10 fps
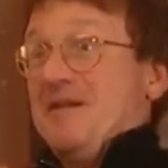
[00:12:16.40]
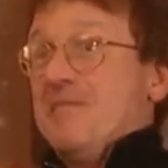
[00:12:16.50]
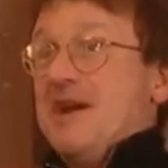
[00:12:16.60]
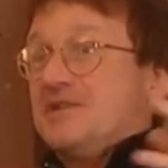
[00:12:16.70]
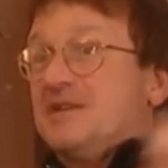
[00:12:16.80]

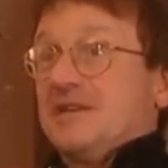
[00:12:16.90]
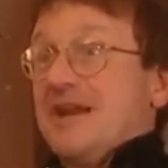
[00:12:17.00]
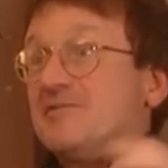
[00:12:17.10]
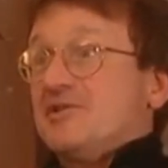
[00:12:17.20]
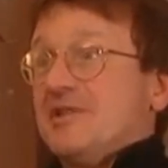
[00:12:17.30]
amazing
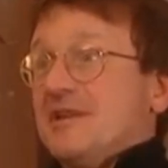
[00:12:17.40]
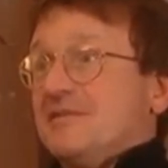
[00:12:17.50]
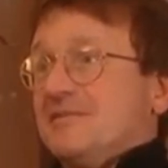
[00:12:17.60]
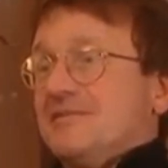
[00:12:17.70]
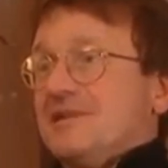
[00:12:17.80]
chemistry
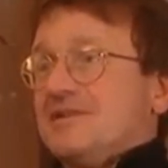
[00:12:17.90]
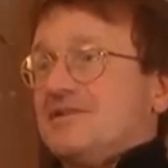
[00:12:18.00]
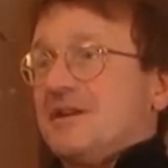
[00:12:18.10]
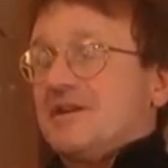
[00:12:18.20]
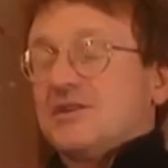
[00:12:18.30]
then
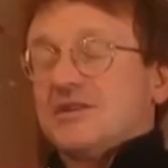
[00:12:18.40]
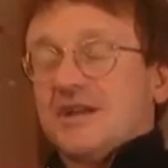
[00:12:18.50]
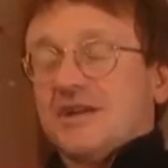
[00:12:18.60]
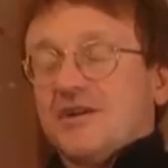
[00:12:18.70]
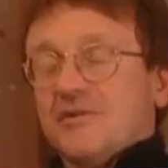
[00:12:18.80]
started to
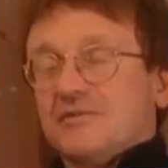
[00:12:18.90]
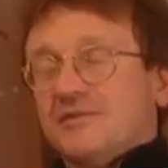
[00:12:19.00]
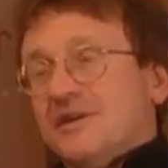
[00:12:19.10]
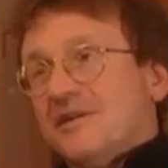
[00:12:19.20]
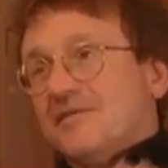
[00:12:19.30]
take hold,
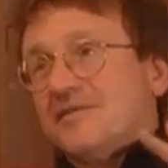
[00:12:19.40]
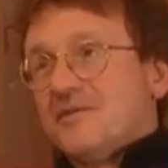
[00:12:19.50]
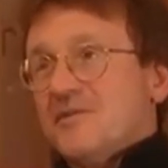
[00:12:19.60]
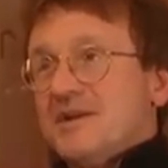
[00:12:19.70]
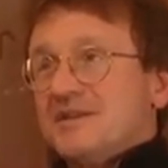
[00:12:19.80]
and off
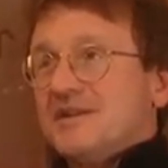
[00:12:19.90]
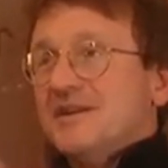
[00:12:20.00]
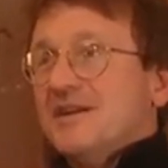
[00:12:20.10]
they went.